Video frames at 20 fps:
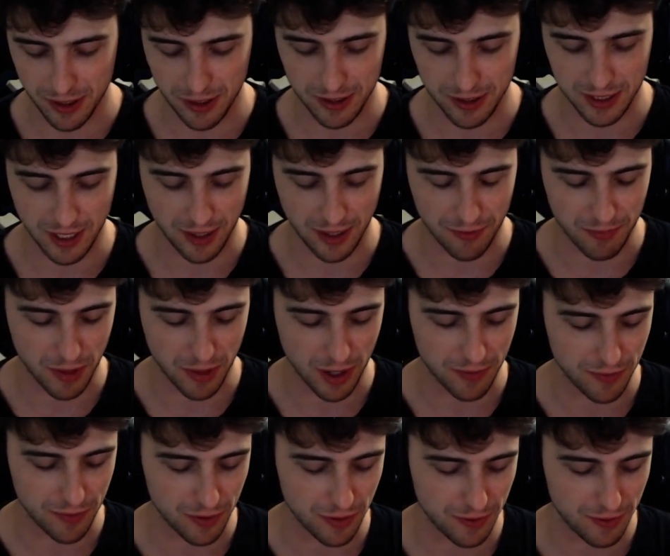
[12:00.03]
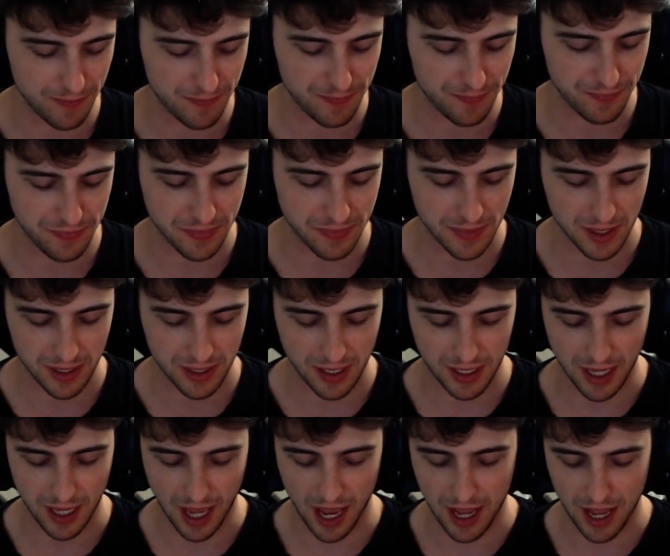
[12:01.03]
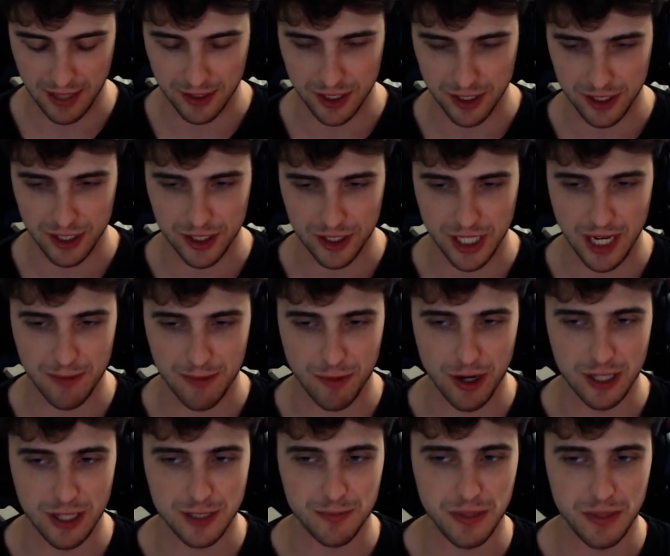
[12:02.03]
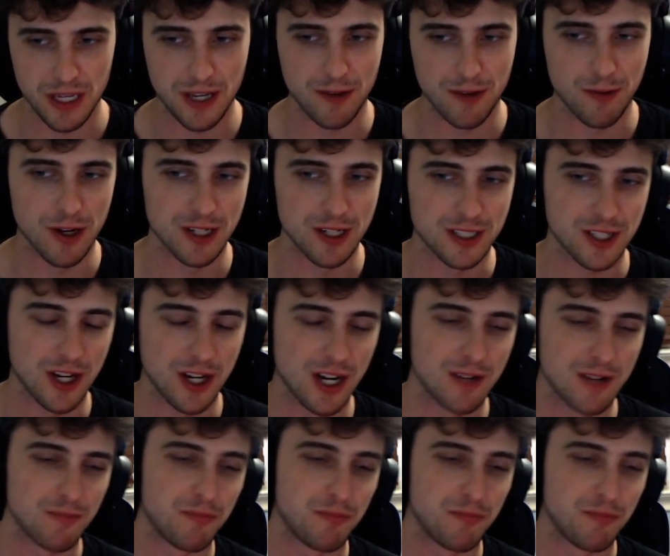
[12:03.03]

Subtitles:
I love Marvel, and it's just a shame where it's gone.